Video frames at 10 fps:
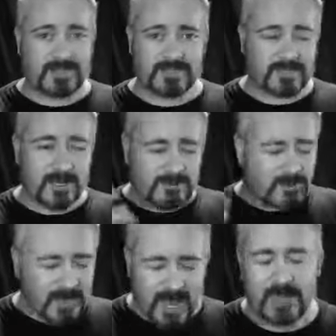that's
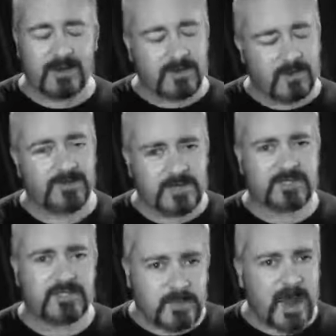you cannot
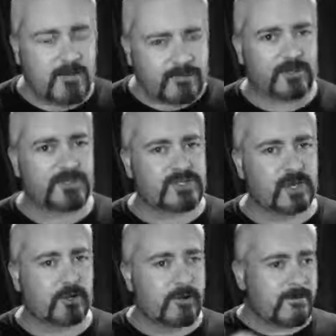judge the power of a
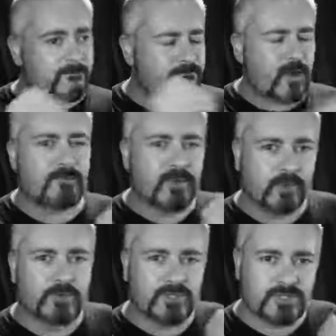console from the
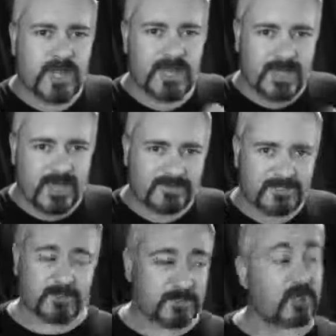launch day
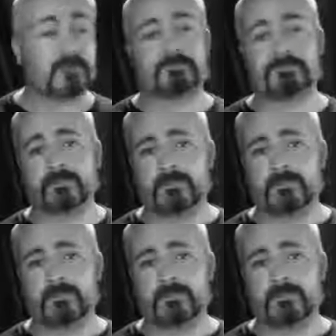games. So,